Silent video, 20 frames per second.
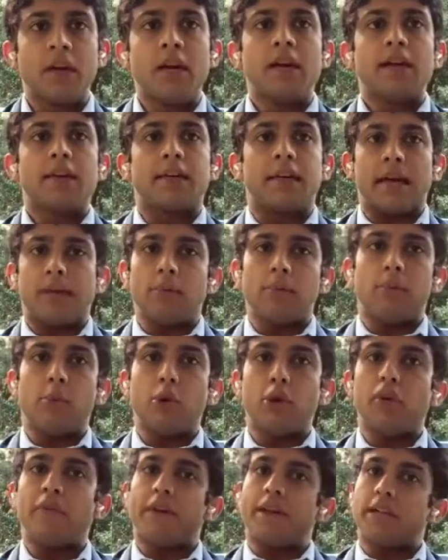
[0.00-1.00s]

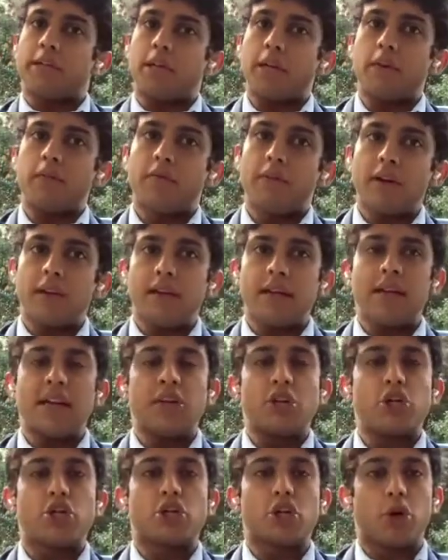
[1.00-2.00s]
capable of identifying and
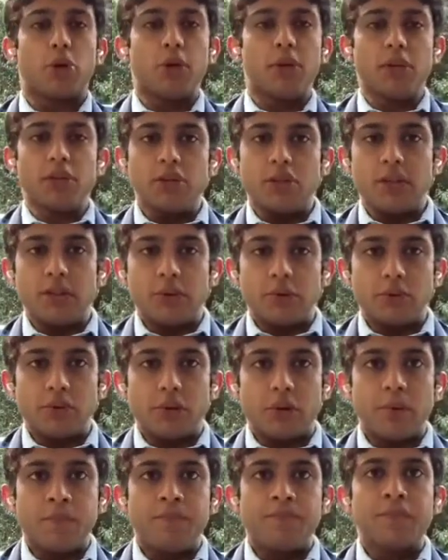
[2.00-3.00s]
showing to the
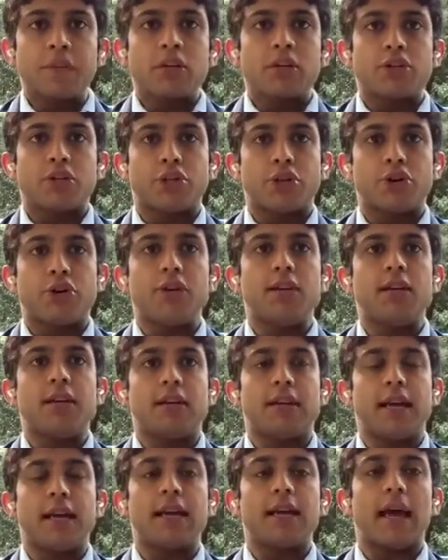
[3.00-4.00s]
user certain
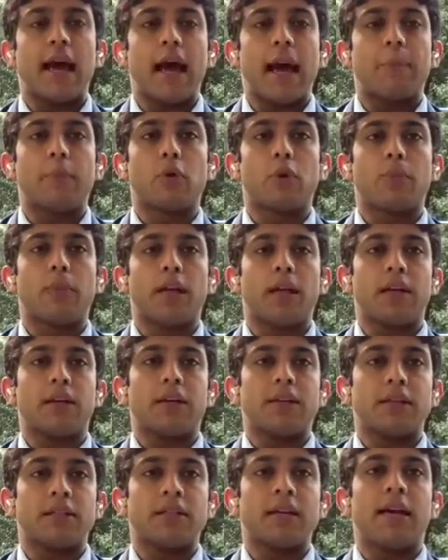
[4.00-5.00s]
gait
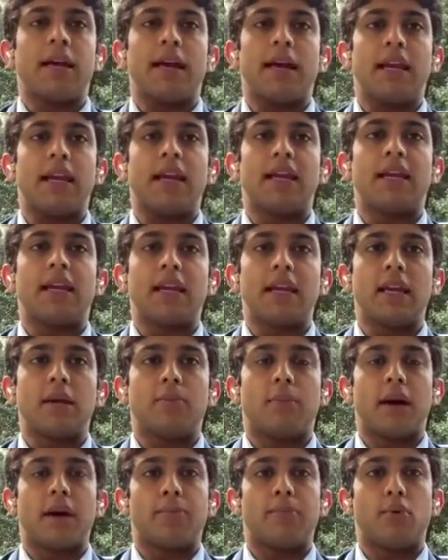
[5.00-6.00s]
abnormalities indicated
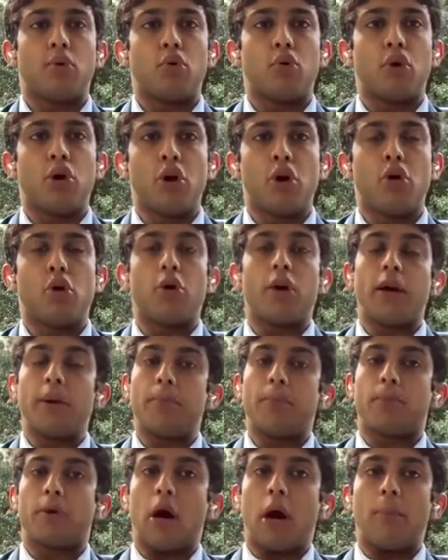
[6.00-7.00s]
by poor or
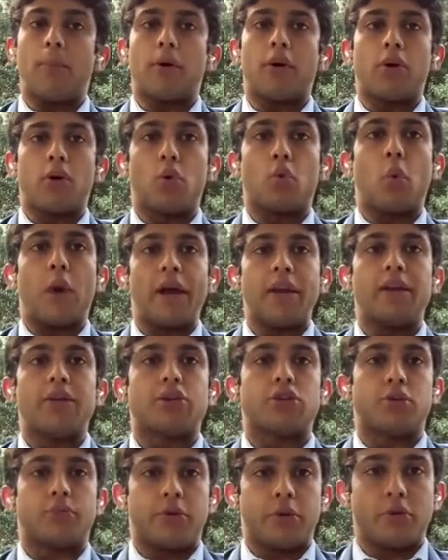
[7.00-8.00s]
improper weight
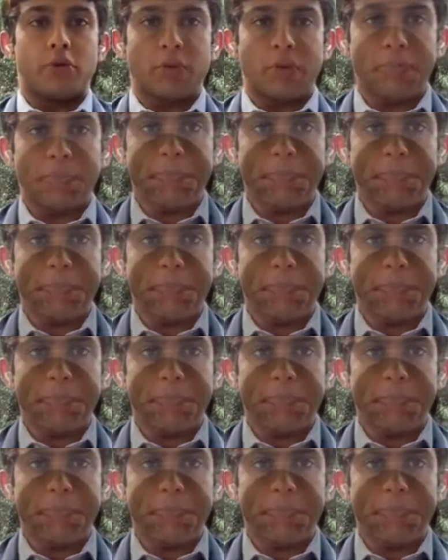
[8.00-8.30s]
distribution.